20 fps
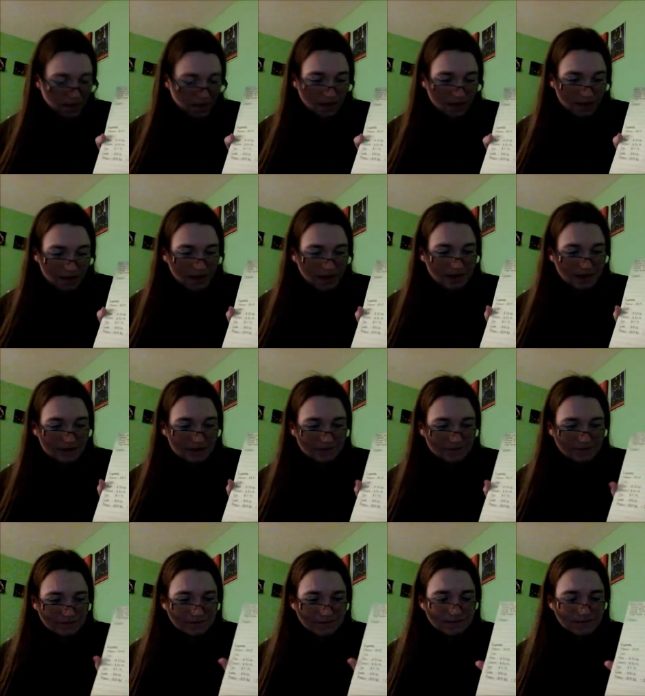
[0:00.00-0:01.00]
And then
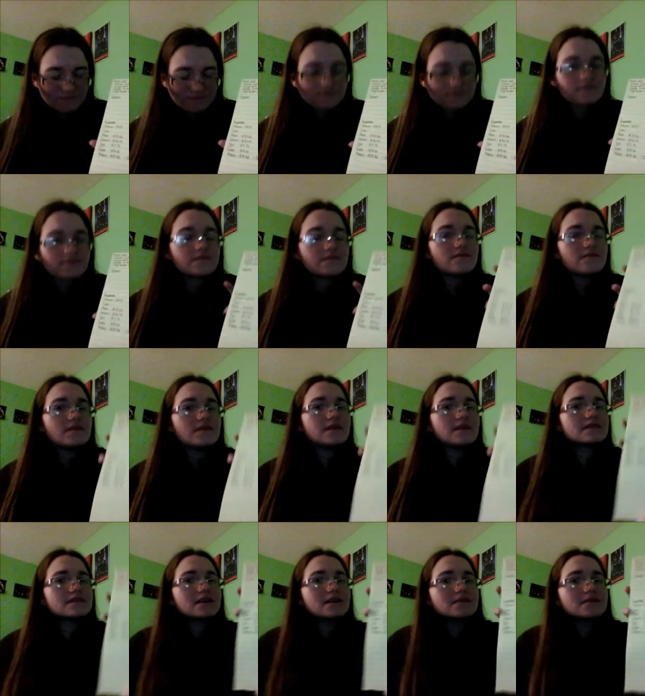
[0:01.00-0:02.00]

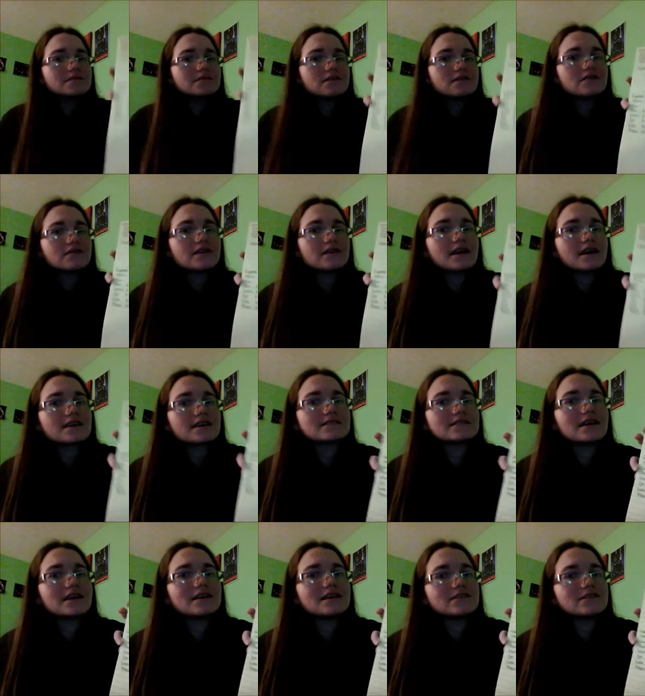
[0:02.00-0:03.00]
down below that,
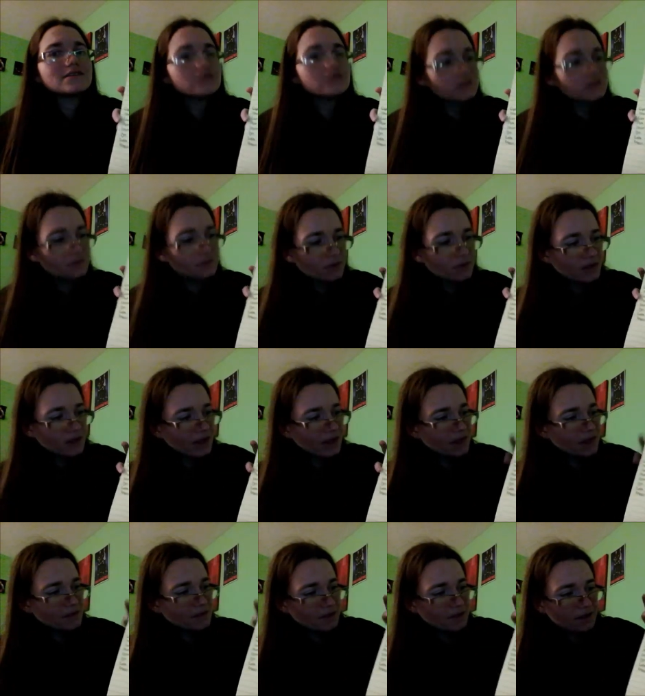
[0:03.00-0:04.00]
because I usually put
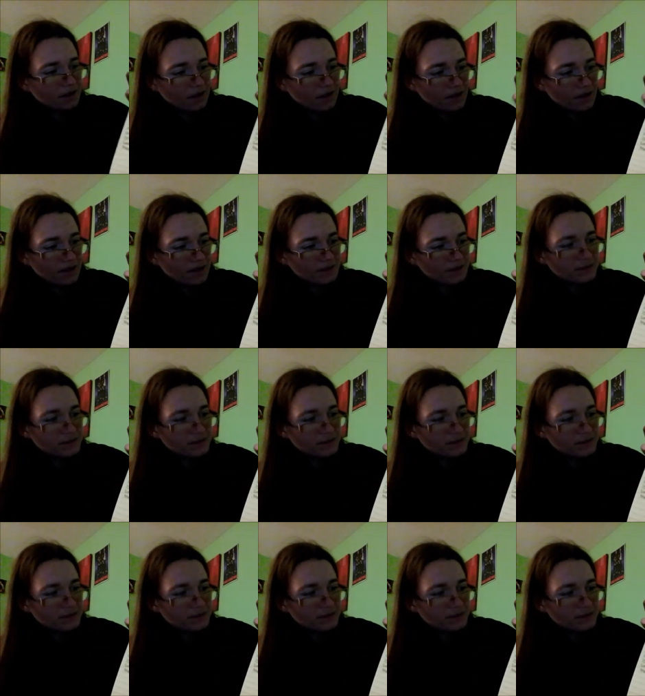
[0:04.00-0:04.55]
how many lines,